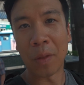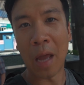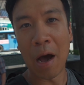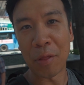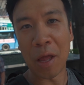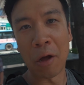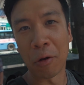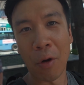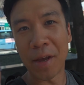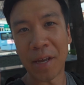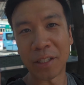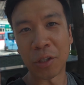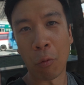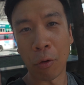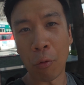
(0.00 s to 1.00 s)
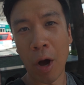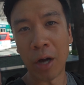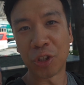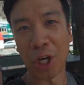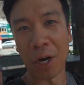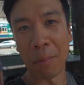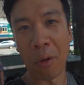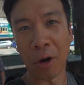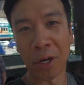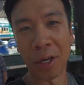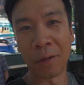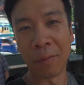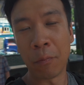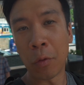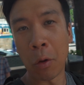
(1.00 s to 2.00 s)
how the hell do I get to Gwangjang
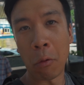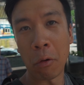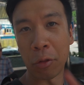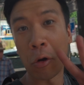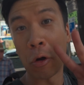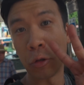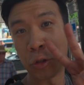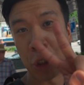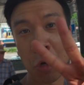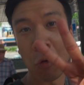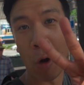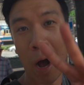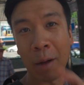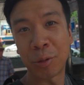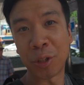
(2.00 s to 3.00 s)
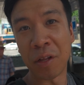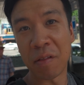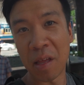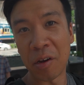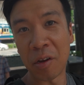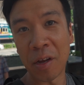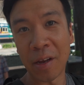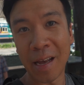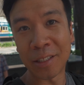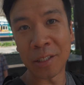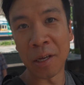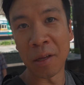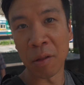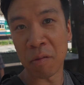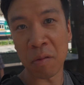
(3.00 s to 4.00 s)
Market? Well, there are two options that you can get
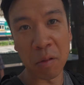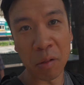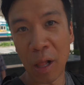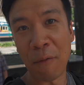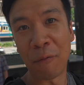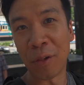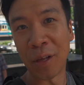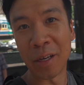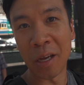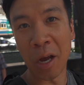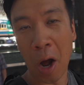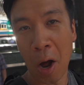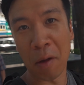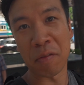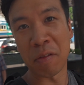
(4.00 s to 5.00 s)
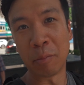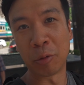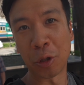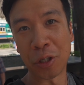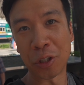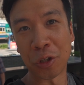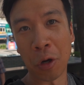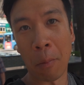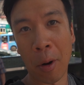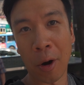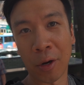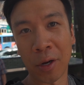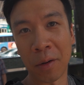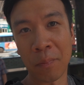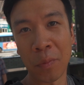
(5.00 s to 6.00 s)
to this lovely, awesome traditional
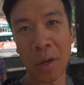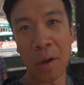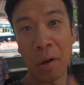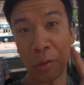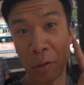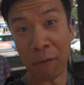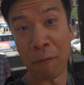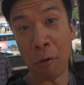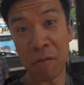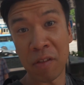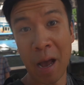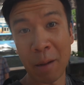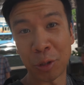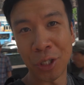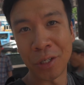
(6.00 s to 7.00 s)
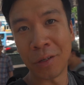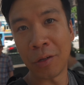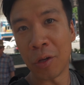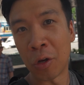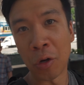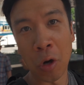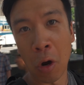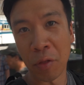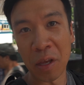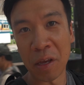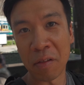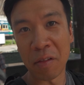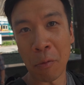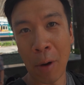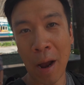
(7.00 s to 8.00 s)
market. The first option, you can go the
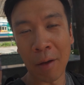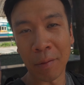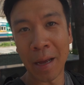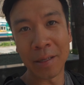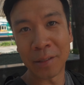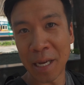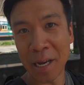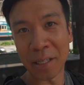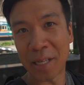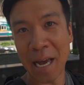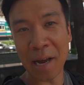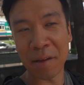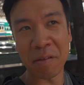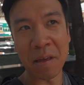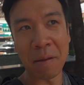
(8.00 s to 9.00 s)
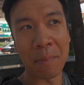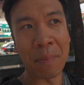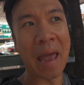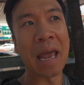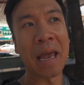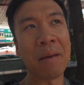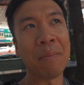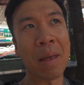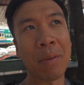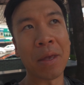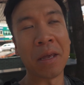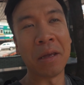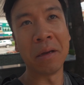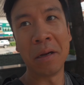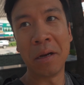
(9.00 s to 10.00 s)
easy route, take a taxi, pay
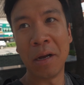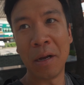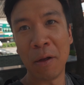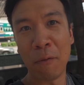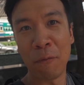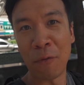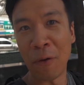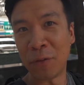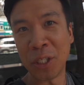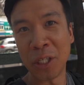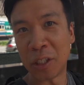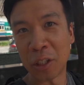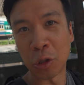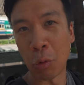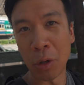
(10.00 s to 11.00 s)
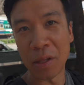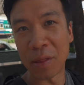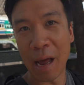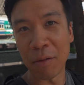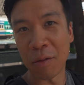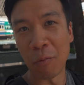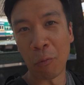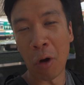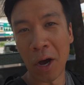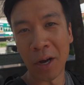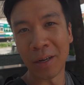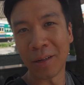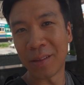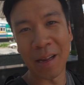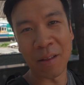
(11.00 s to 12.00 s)
maybe 15 to 20,000
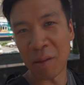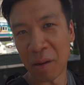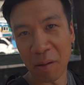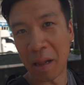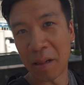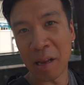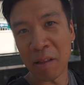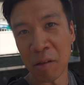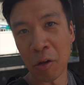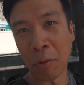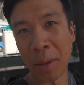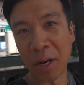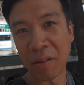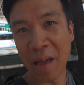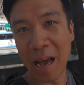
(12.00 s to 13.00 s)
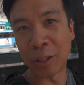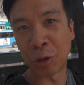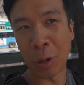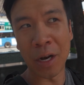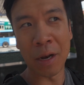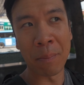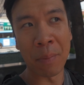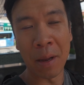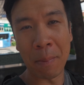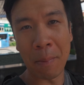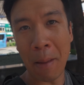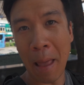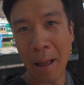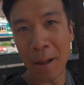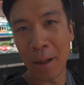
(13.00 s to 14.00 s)
won. That's a little bit exaggerated, but
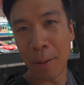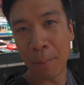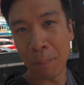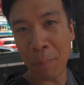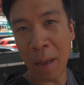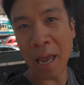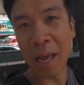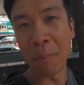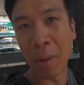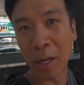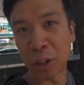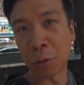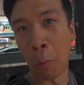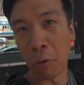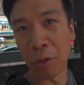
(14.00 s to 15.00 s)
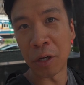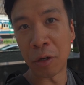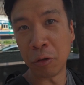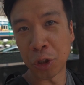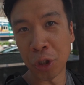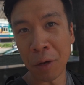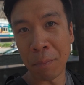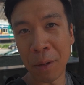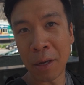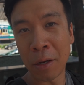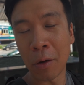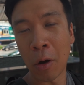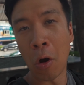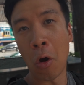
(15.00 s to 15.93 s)
paying much more than you should be.